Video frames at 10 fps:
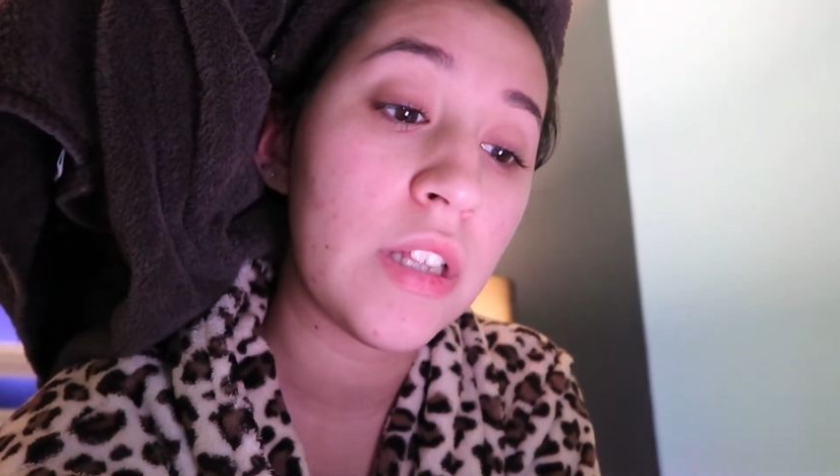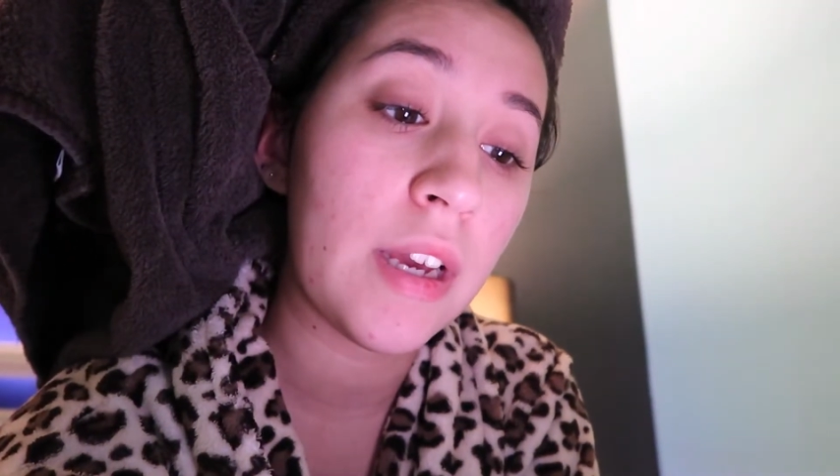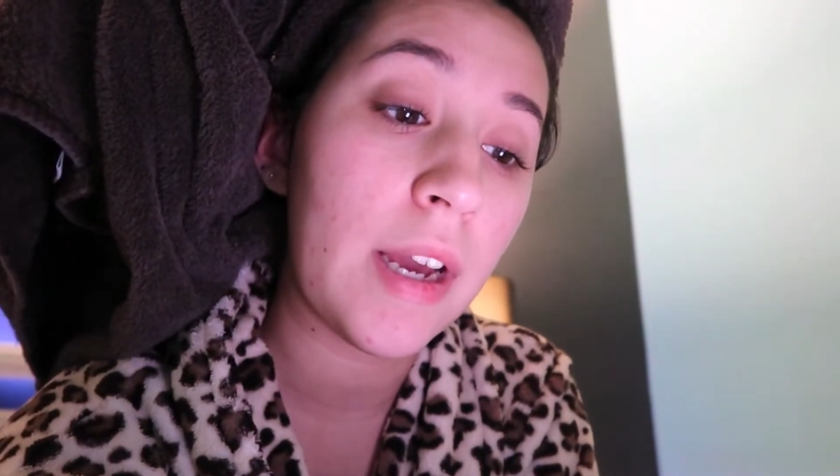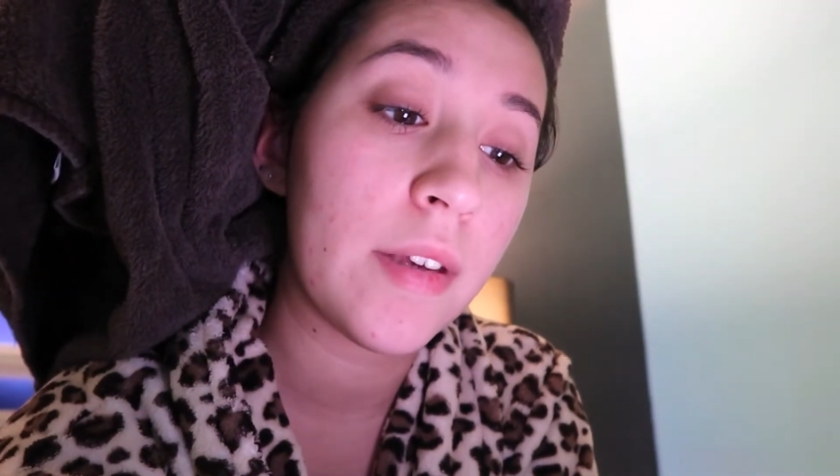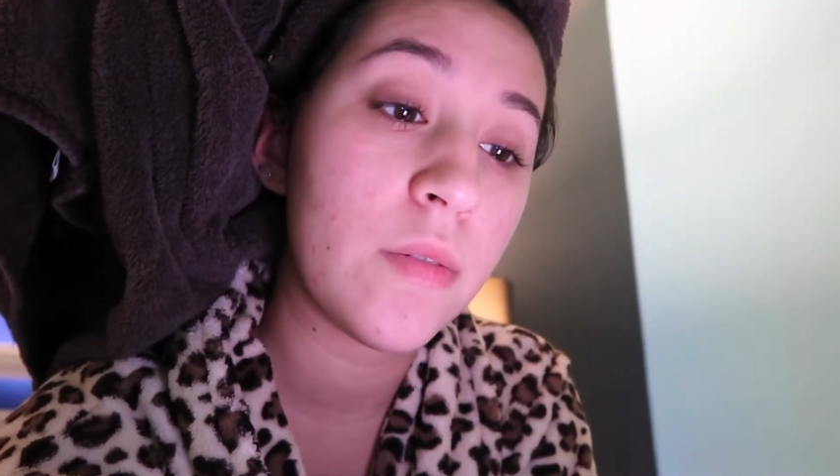
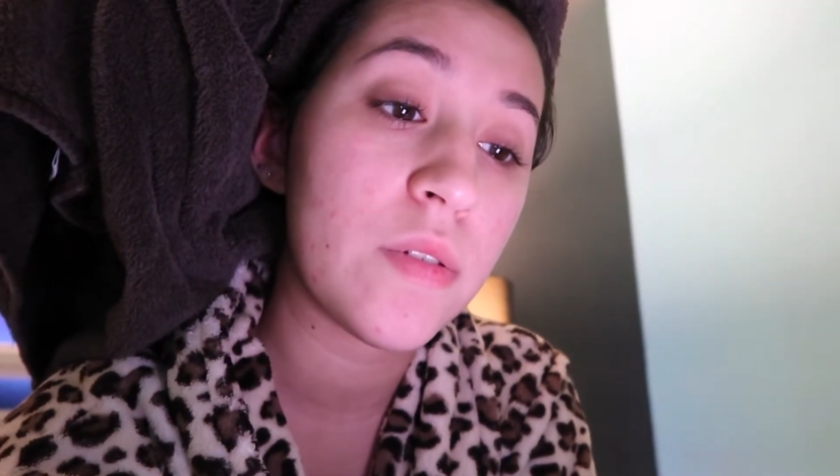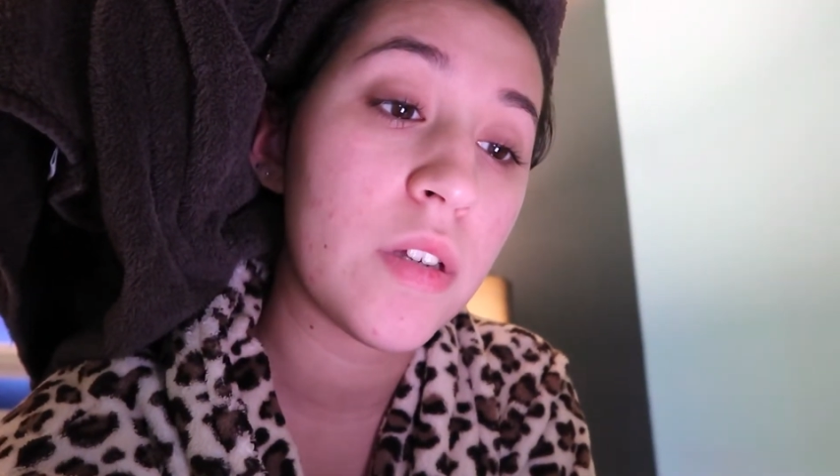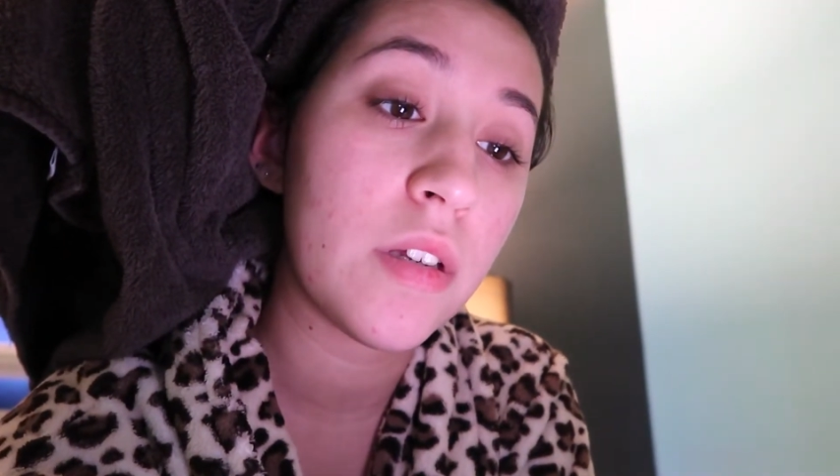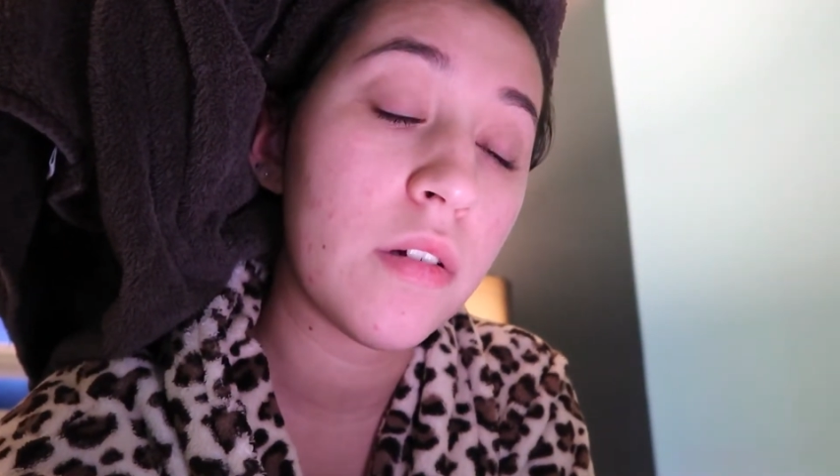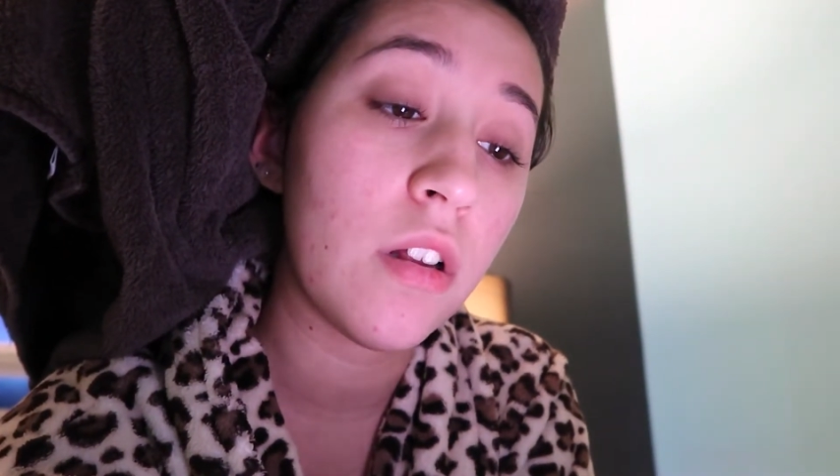Like, I use
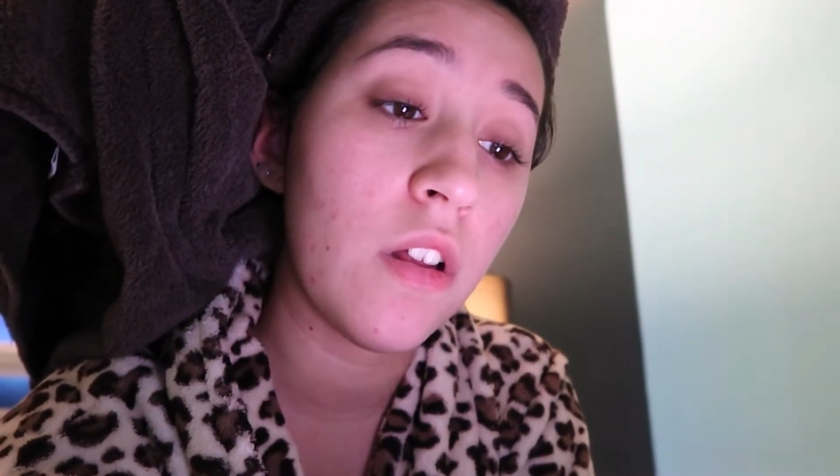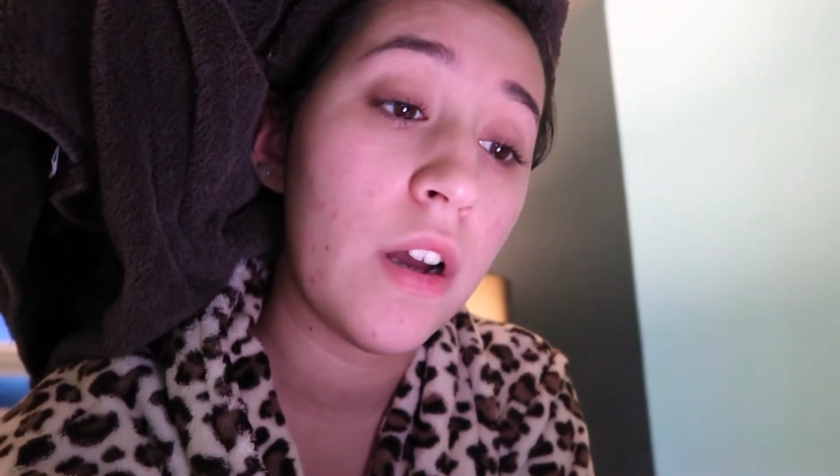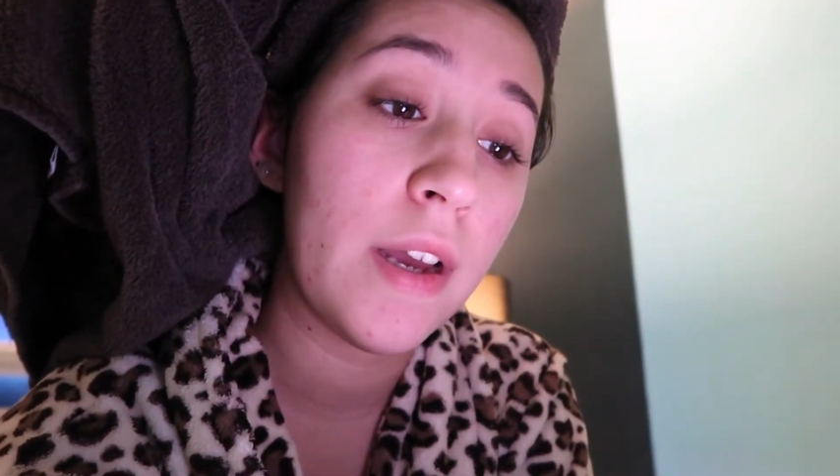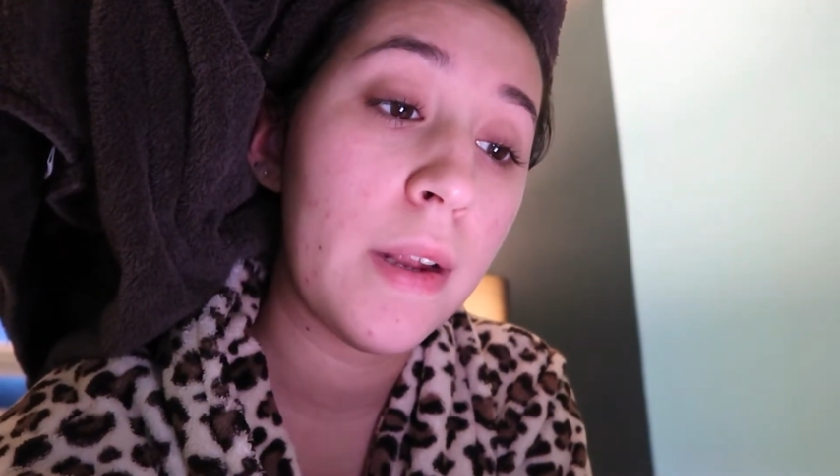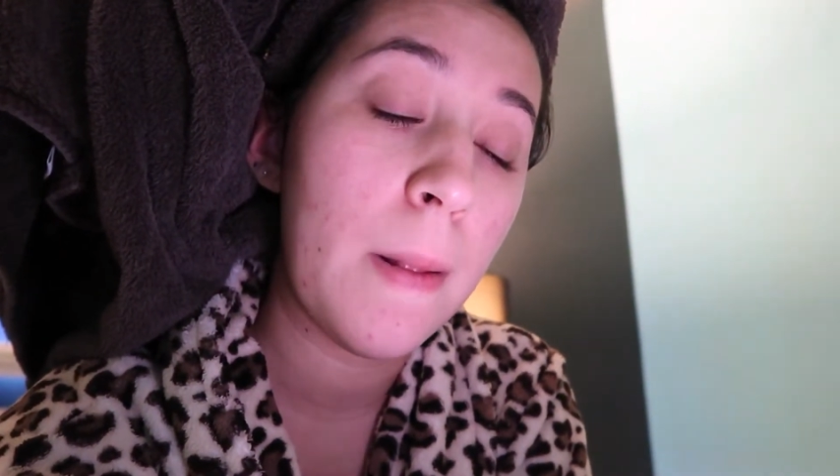it a lot.